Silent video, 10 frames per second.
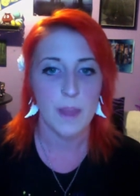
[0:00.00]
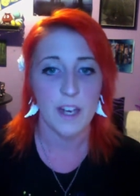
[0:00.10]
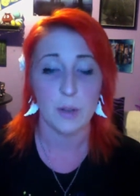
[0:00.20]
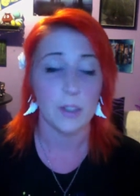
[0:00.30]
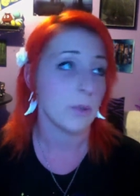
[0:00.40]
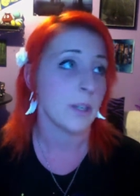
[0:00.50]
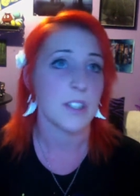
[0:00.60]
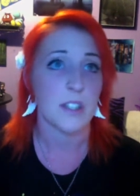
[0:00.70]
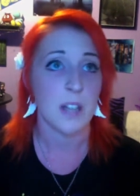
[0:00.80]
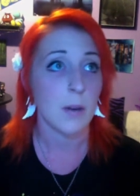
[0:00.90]
not only do I
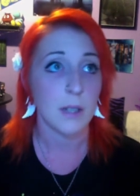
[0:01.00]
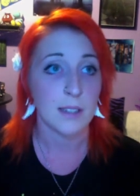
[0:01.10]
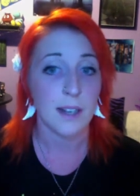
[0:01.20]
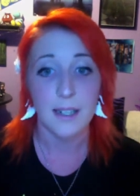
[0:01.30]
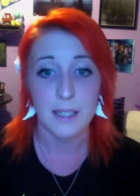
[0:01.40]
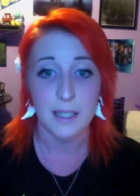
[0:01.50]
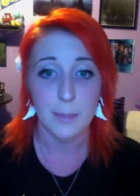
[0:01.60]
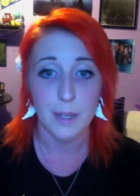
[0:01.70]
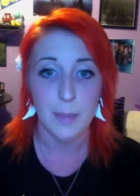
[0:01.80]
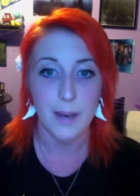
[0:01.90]
just not want to talk to
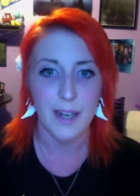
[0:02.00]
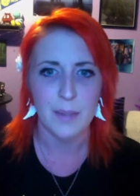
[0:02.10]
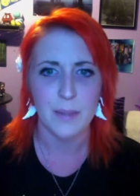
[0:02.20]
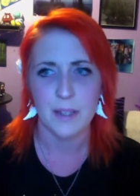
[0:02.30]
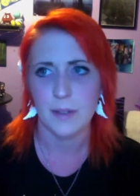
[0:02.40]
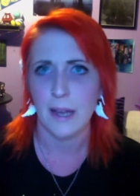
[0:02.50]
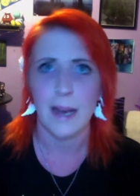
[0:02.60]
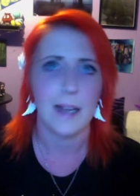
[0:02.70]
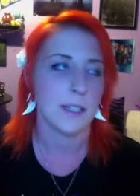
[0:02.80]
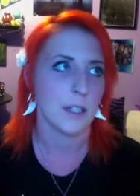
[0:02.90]
anybody about it, but the
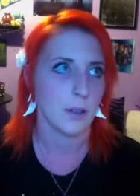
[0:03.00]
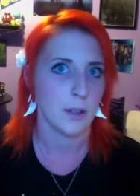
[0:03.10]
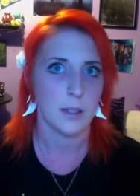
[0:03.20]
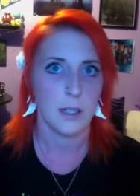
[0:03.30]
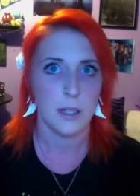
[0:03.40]
la you know,